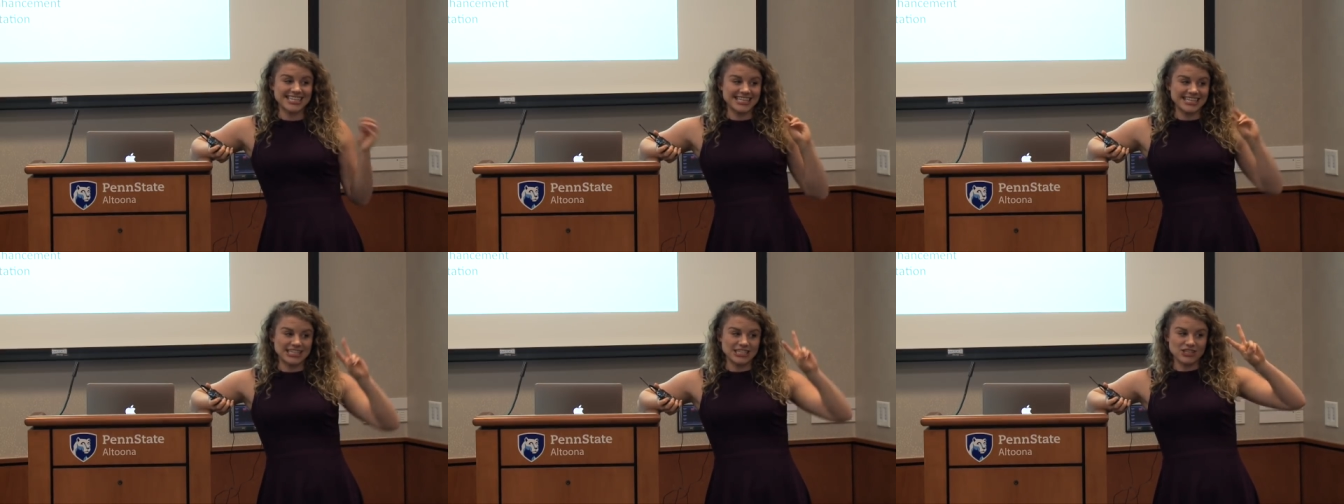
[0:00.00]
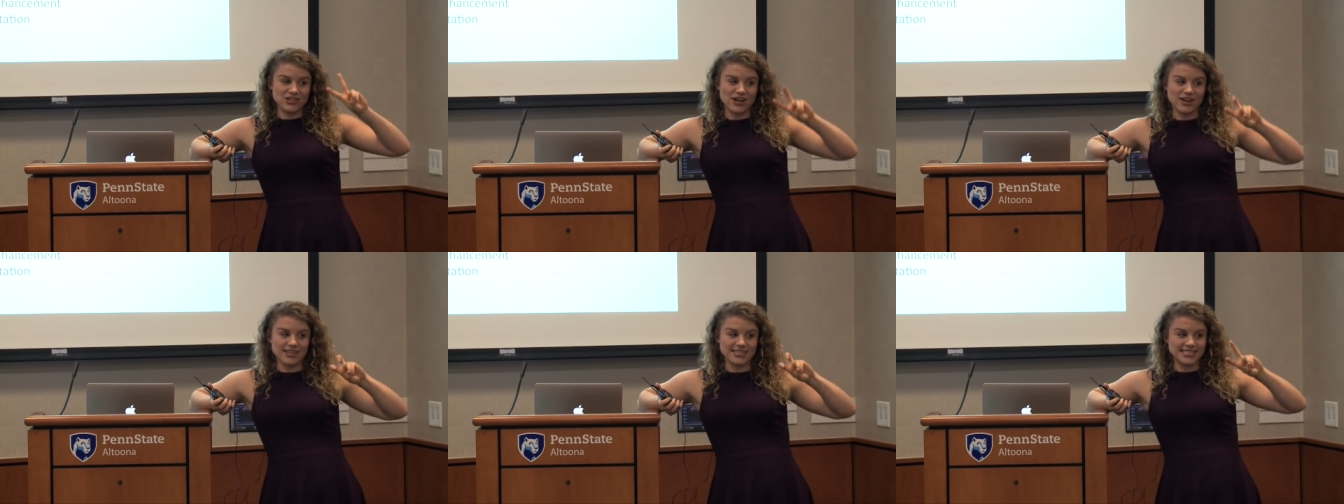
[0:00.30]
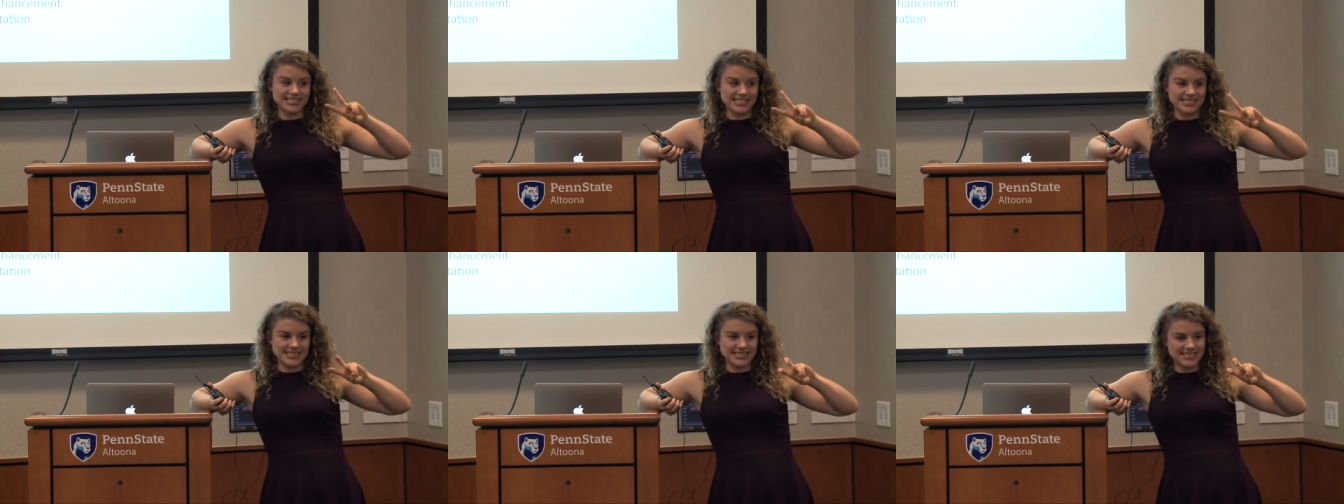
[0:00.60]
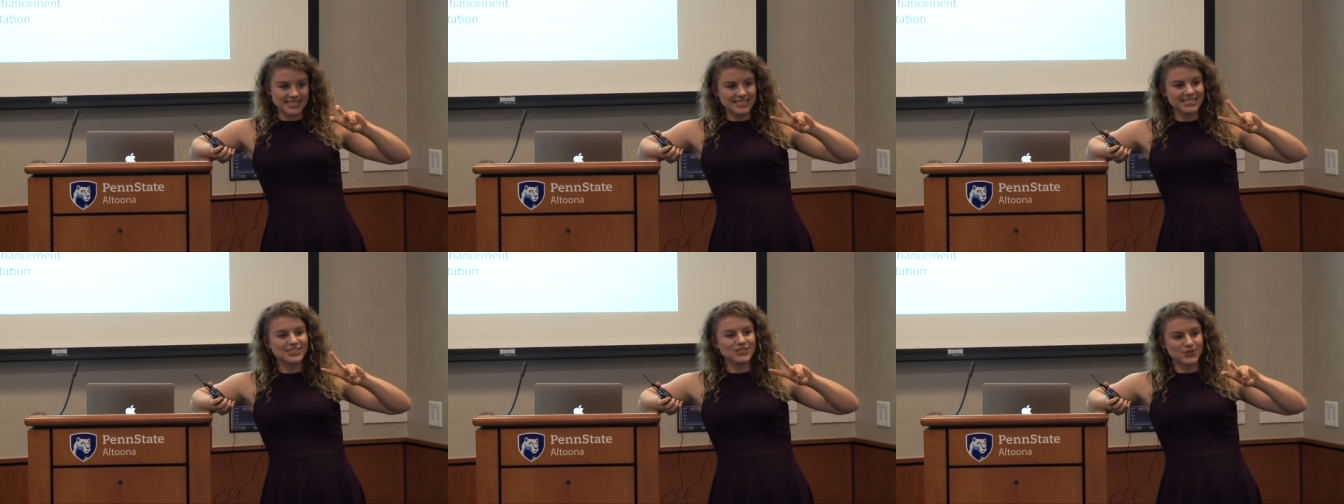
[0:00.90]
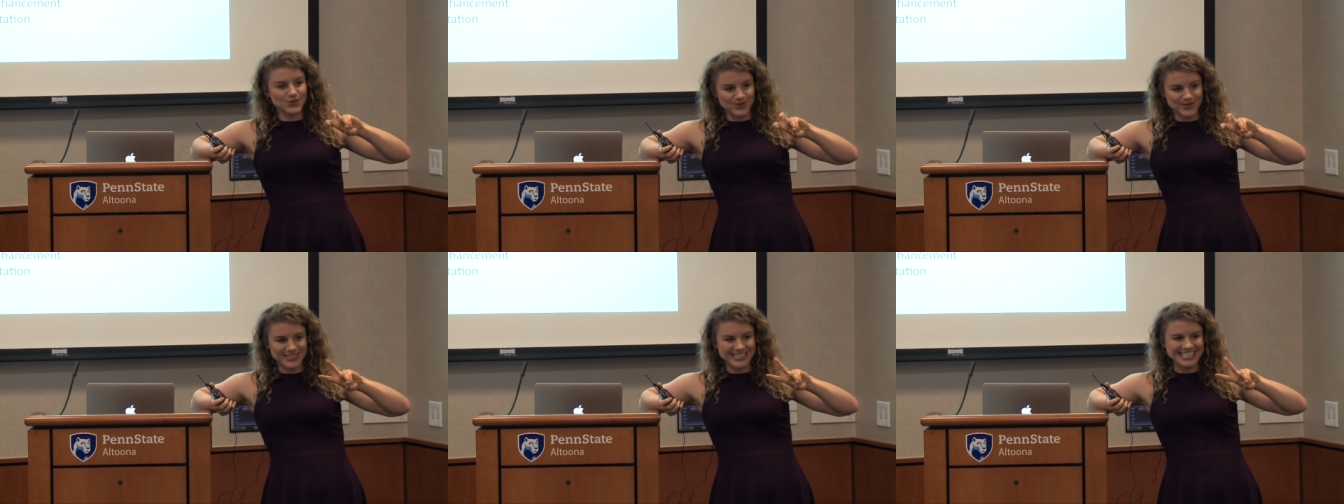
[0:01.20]
the toxins
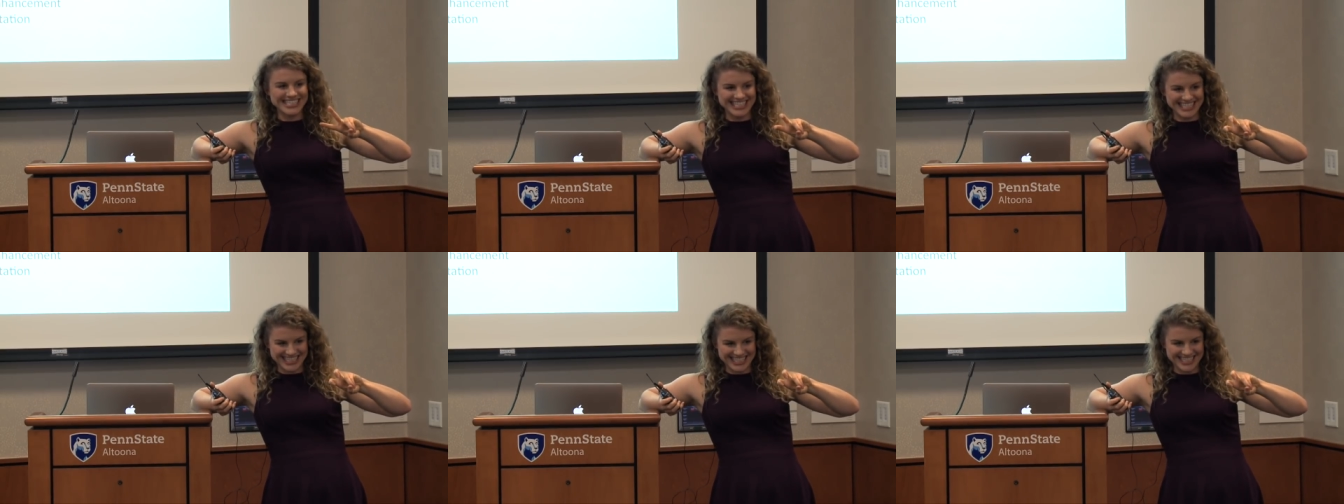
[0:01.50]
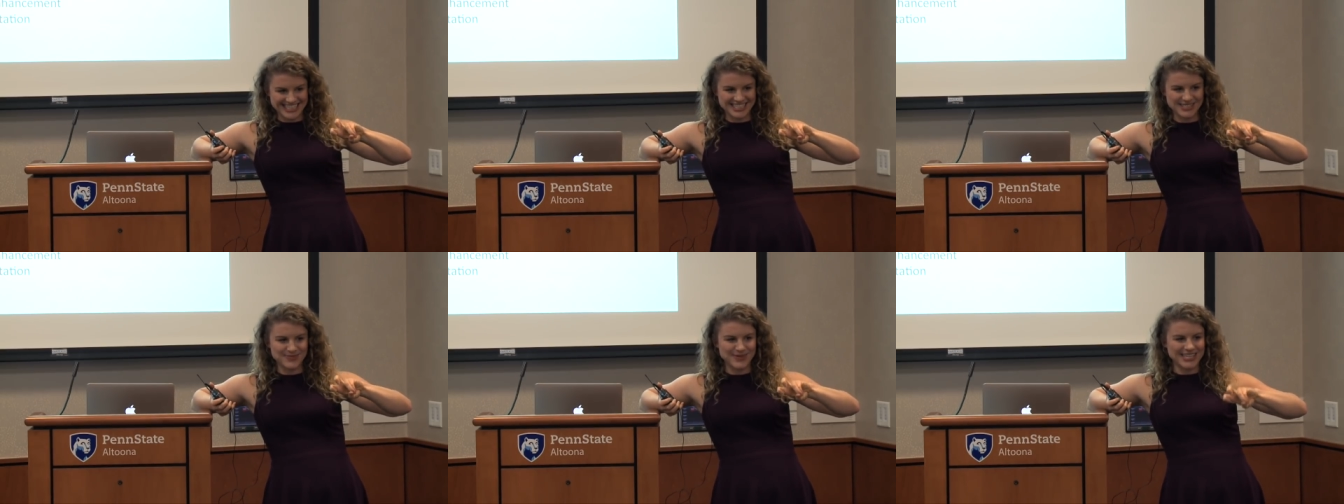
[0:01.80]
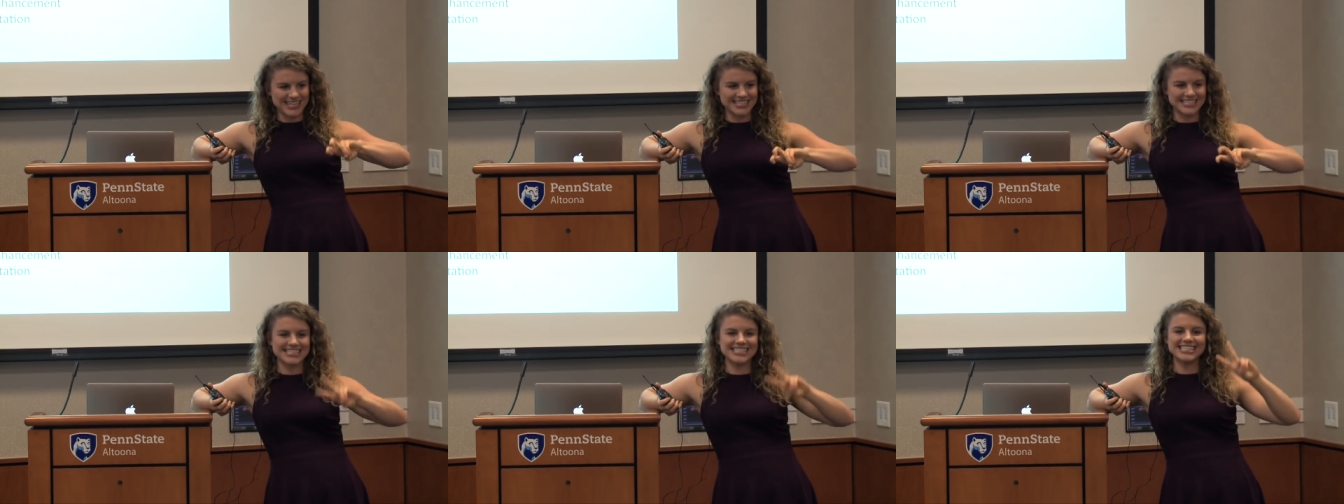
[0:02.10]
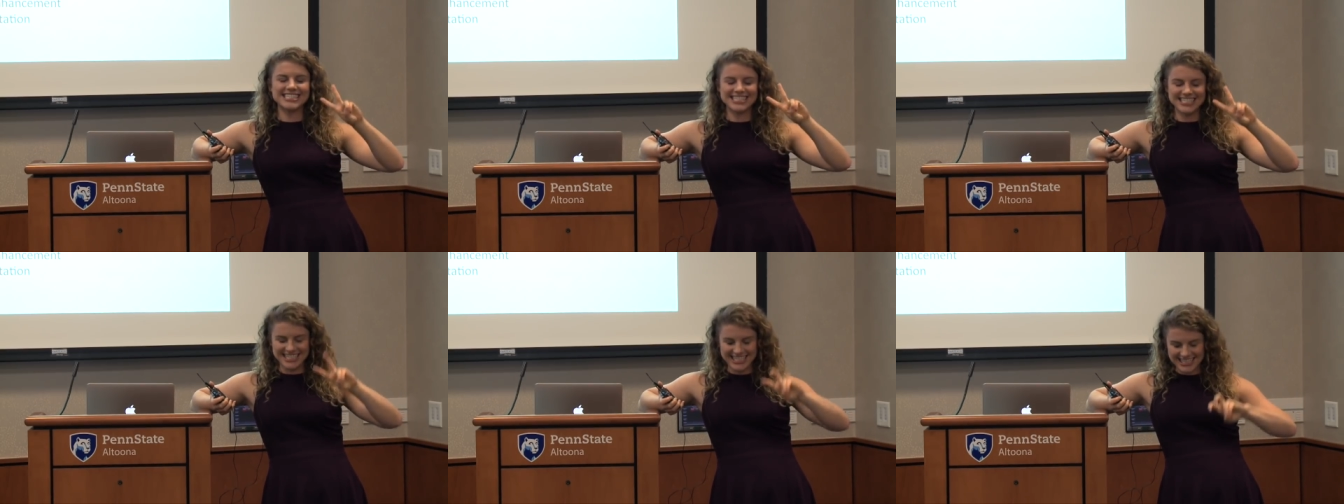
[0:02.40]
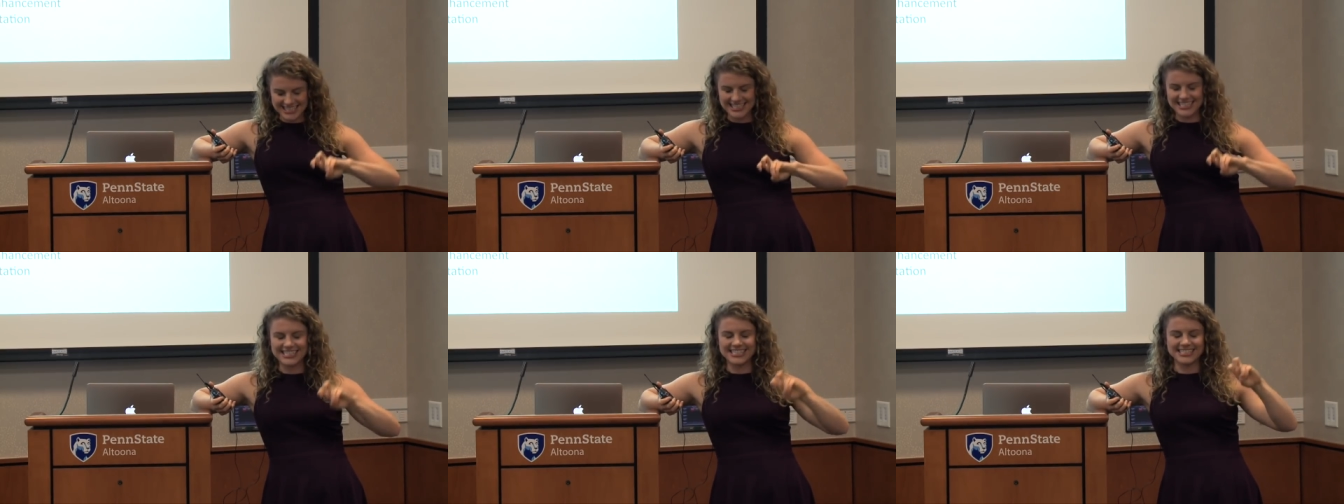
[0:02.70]
stored in it, because yes,
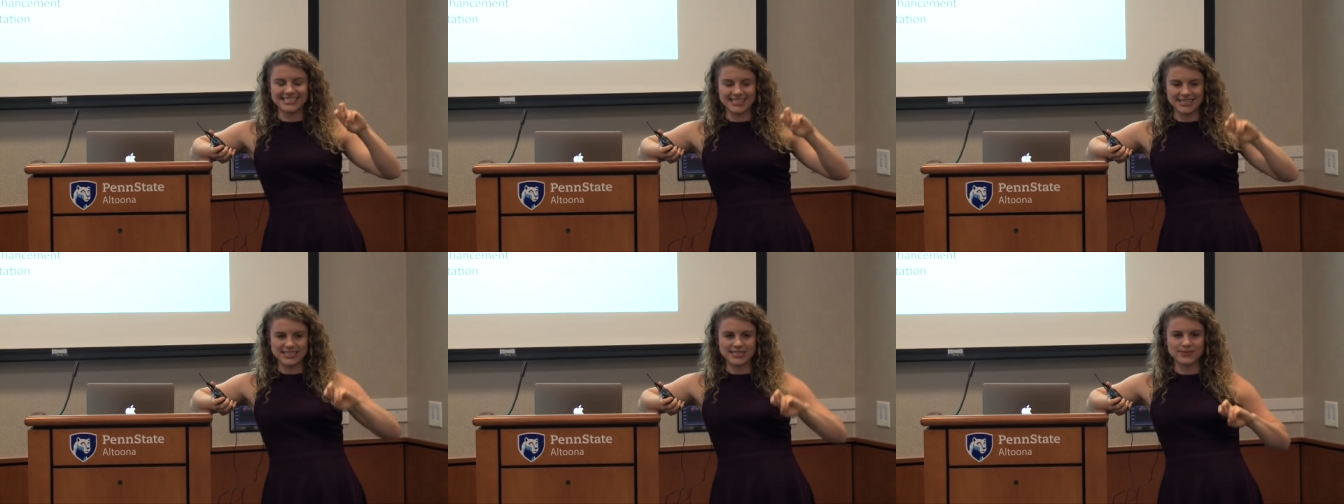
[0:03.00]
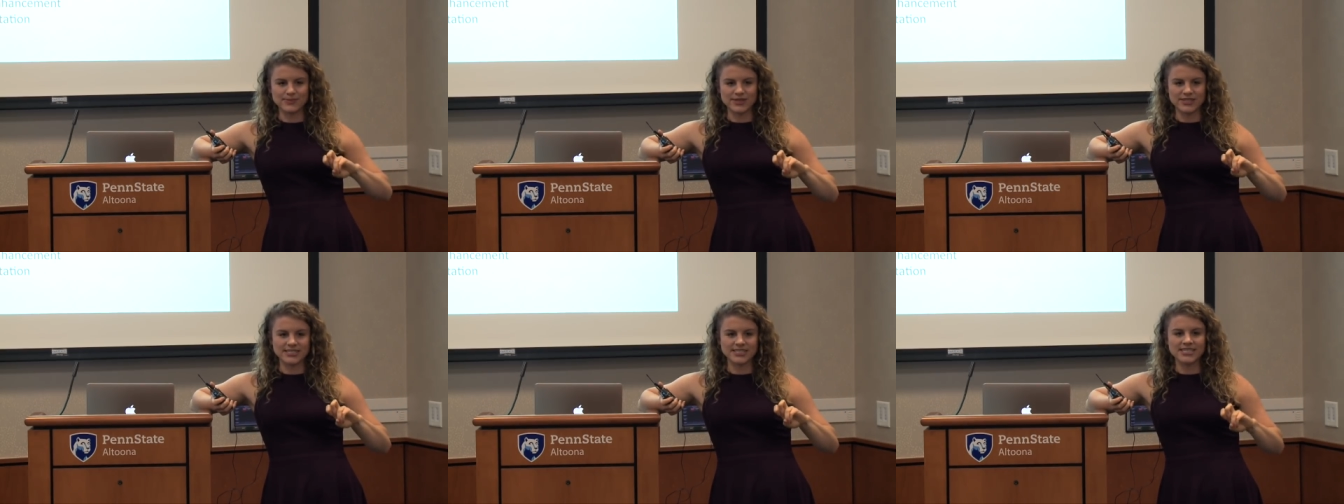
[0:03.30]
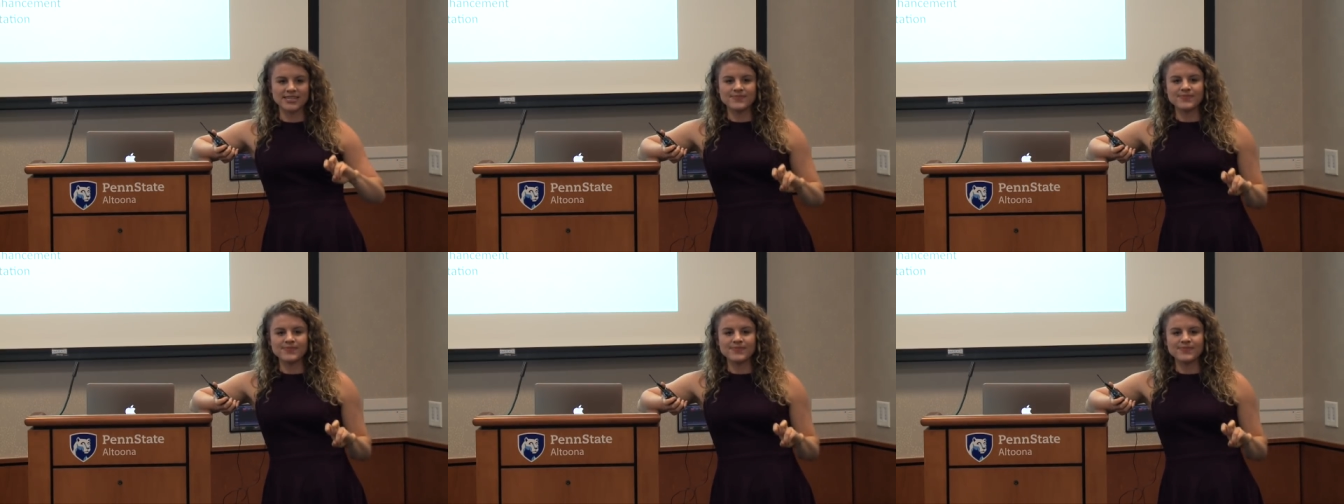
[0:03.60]
it is that smart.